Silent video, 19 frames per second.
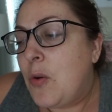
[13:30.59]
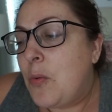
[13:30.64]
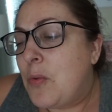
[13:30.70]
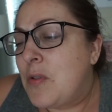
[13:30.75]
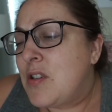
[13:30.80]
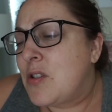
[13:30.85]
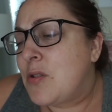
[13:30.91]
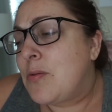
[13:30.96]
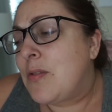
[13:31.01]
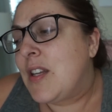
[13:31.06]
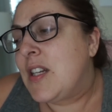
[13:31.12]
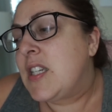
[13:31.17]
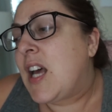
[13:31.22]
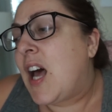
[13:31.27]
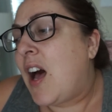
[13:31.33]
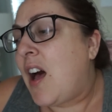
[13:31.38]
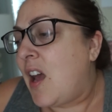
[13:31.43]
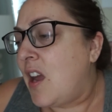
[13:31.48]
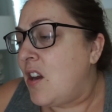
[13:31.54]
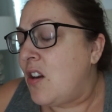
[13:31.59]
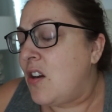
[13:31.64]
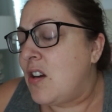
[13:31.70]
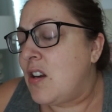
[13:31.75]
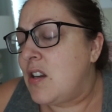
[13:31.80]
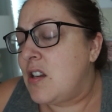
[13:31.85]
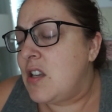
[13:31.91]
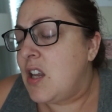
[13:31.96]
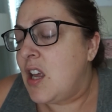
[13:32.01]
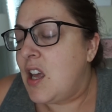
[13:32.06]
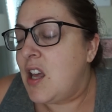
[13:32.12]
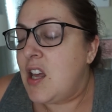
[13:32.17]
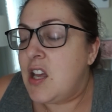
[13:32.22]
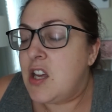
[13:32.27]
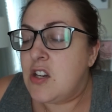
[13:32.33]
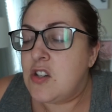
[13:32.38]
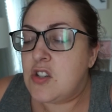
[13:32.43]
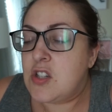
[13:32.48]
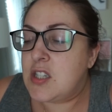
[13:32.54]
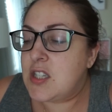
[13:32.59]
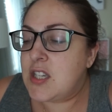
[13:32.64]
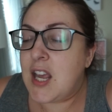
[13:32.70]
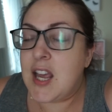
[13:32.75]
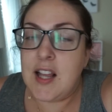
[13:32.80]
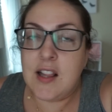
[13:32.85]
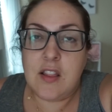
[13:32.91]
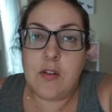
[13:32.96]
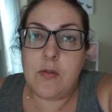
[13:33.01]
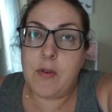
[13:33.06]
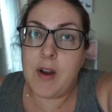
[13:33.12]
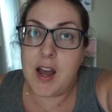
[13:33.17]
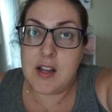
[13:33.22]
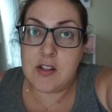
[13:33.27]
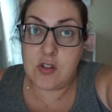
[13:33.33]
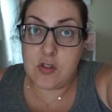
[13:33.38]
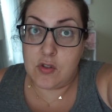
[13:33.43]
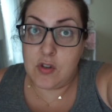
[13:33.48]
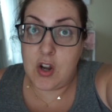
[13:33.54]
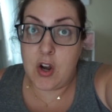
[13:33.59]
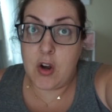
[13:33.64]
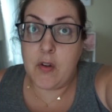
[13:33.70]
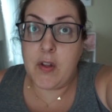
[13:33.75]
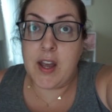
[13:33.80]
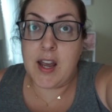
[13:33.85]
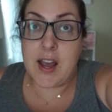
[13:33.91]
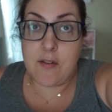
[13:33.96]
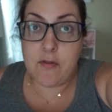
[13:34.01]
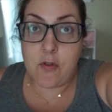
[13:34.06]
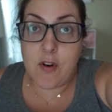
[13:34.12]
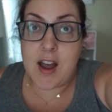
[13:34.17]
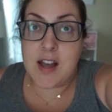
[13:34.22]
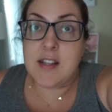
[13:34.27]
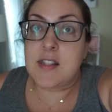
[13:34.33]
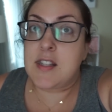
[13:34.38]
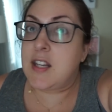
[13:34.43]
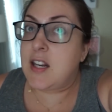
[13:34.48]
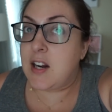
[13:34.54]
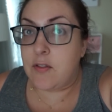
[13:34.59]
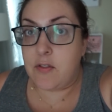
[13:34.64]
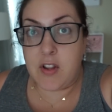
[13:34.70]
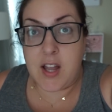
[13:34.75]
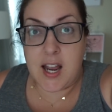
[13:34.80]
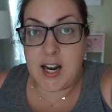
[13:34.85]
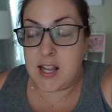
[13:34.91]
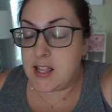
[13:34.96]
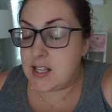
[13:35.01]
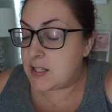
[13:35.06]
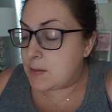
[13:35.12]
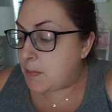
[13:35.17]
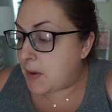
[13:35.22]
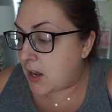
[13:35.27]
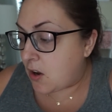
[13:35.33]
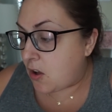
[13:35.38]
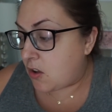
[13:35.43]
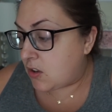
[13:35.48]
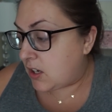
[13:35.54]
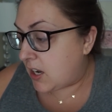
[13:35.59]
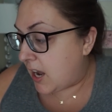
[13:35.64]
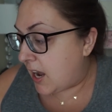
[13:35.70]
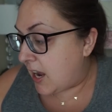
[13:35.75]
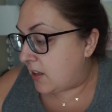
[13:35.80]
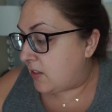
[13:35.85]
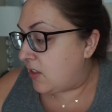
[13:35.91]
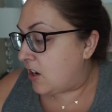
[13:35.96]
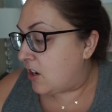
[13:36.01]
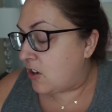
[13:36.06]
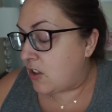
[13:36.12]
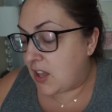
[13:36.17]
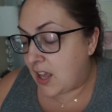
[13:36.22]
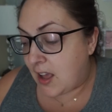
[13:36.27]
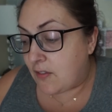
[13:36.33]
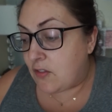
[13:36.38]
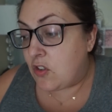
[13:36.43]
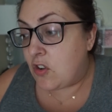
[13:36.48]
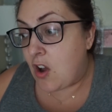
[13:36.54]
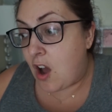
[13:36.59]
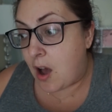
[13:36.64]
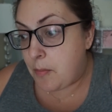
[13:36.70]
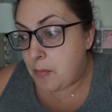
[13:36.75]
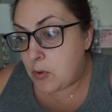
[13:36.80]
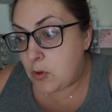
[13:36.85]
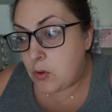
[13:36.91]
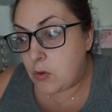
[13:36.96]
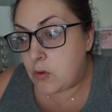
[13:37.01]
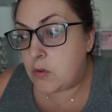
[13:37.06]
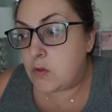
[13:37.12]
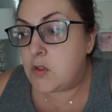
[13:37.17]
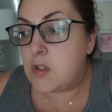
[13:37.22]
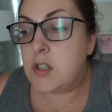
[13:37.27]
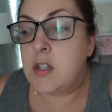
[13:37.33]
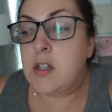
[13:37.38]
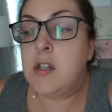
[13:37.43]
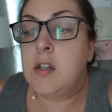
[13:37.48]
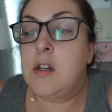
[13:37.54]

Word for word: We're just really tired and just take the rest. No, like, I've rested. I've laid in this bed all day. I literally have not moved.